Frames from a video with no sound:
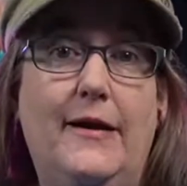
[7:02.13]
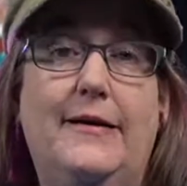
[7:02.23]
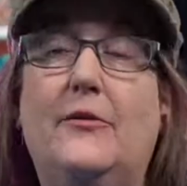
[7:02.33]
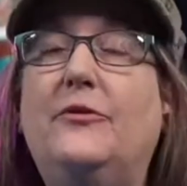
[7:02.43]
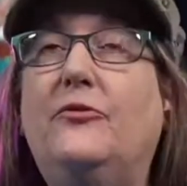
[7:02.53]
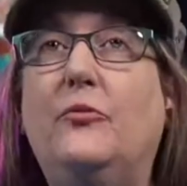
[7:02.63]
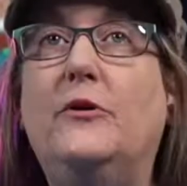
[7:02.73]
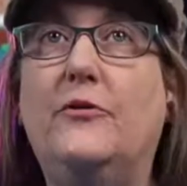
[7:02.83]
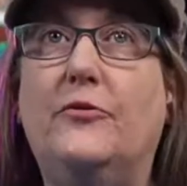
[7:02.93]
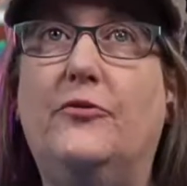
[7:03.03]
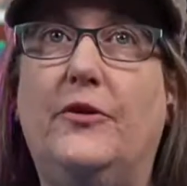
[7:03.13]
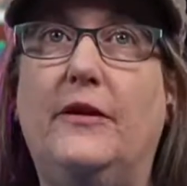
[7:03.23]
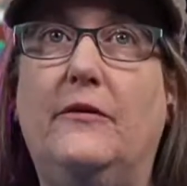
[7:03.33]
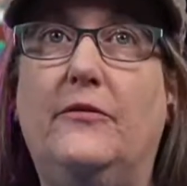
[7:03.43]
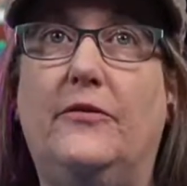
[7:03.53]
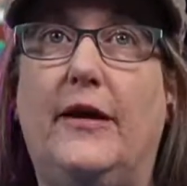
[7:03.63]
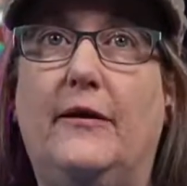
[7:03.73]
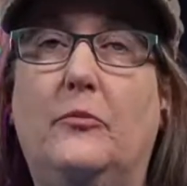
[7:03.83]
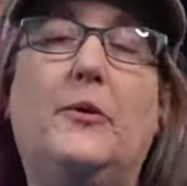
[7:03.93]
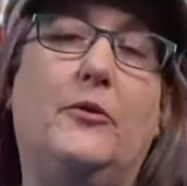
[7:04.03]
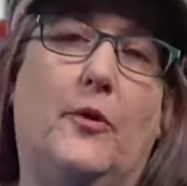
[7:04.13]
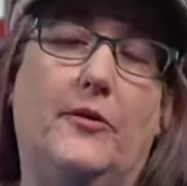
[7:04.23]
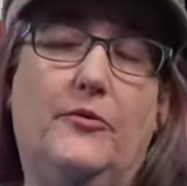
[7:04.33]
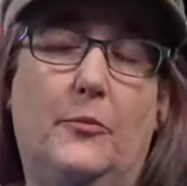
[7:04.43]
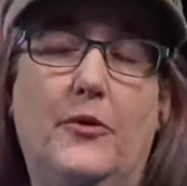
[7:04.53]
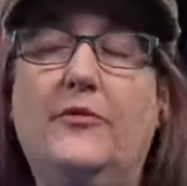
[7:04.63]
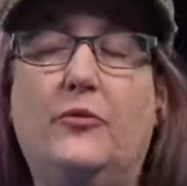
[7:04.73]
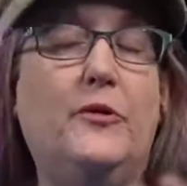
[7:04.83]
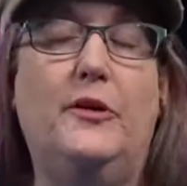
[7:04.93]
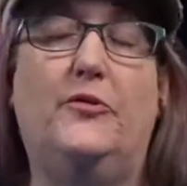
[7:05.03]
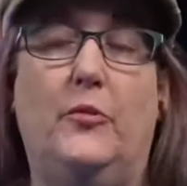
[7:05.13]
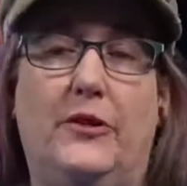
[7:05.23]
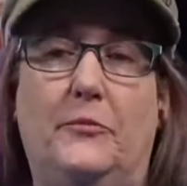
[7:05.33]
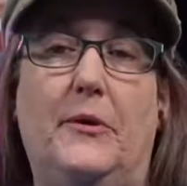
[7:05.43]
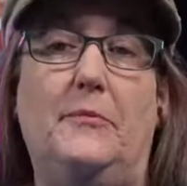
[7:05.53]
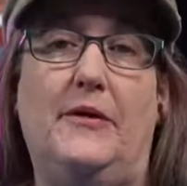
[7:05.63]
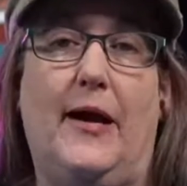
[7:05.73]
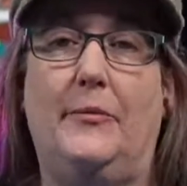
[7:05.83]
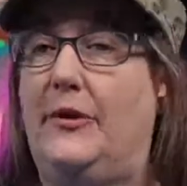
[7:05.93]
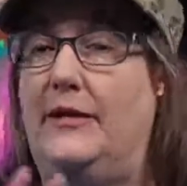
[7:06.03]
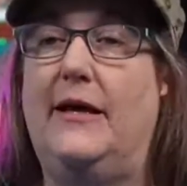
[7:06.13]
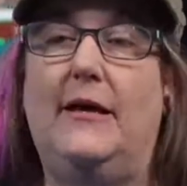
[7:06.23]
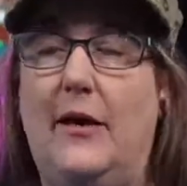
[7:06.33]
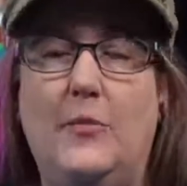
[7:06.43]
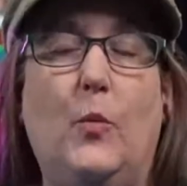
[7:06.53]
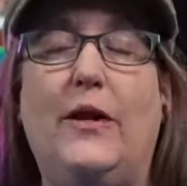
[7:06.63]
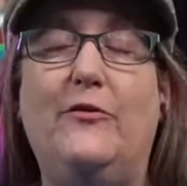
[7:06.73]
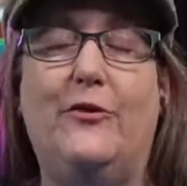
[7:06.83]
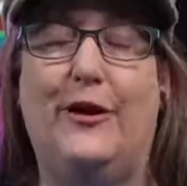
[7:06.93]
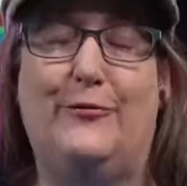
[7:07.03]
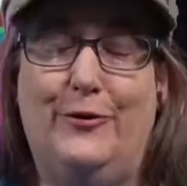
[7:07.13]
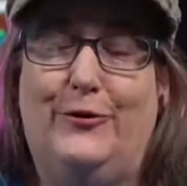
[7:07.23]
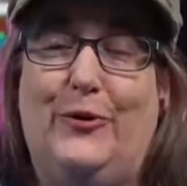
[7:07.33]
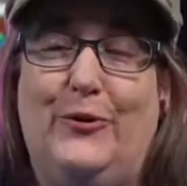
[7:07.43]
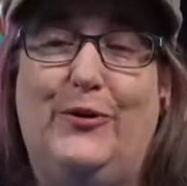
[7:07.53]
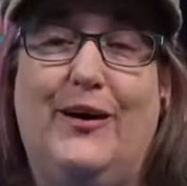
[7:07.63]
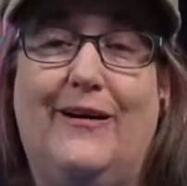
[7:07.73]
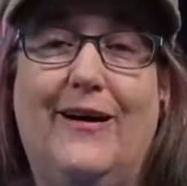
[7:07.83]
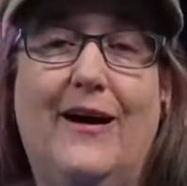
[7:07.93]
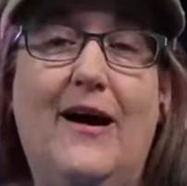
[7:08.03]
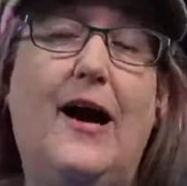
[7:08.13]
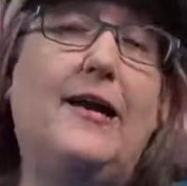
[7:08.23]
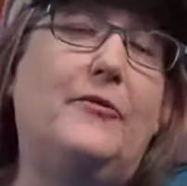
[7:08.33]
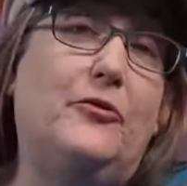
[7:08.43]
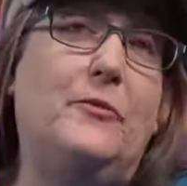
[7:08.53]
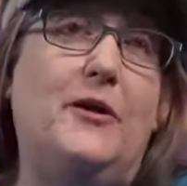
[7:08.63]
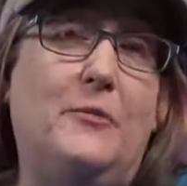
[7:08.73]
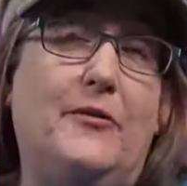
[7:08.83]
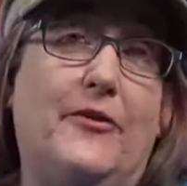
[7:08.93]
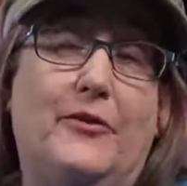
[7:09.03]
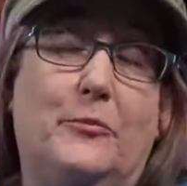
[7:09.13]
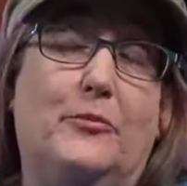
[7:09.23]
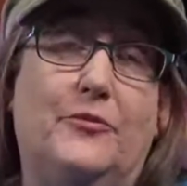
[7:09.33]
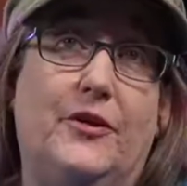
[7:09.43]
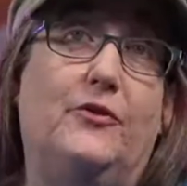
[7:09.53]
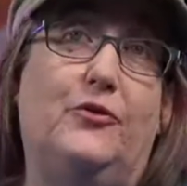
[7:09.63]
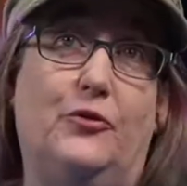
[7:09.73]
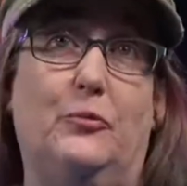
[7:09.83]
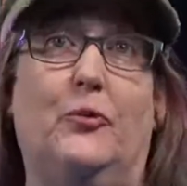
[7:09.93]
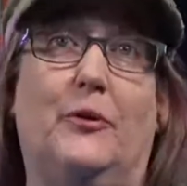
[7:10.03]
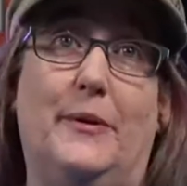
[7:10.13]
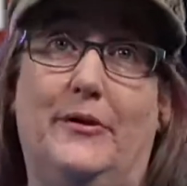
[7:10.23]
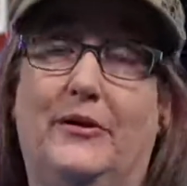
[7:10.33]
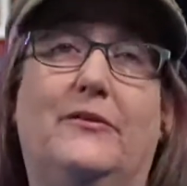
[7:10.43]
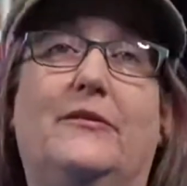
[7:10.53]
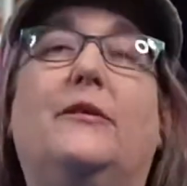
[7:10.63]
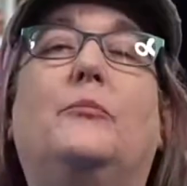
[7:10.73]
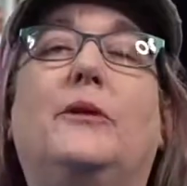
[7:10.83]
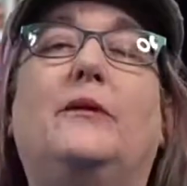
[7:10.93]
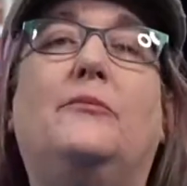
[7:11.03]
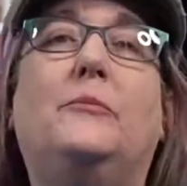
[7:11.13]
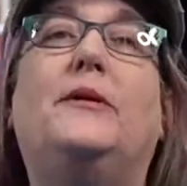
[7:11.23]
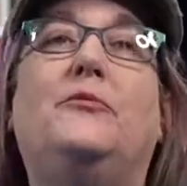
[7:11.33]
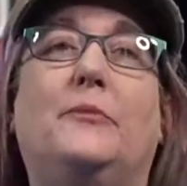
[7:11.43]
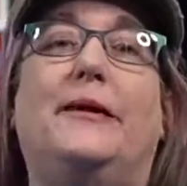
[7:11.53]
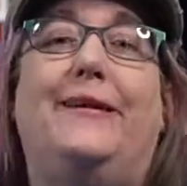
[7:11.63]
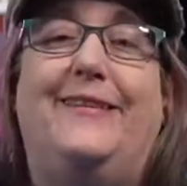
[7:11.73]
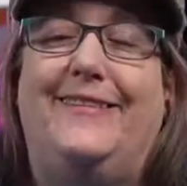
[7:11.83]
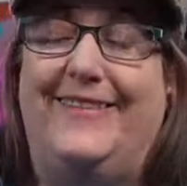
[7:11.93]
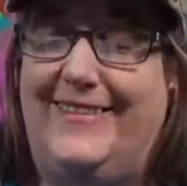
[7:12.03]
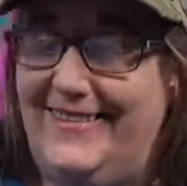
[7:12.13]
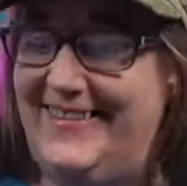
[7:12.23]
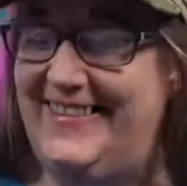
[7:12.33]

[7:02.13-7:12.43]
Now, this is one of those things that, by the way, the previous one is the one that made me happy. Like that, I've been waiting for that for so long. I have submitted my fair number of tickets to support about it because it's like, please, please, please.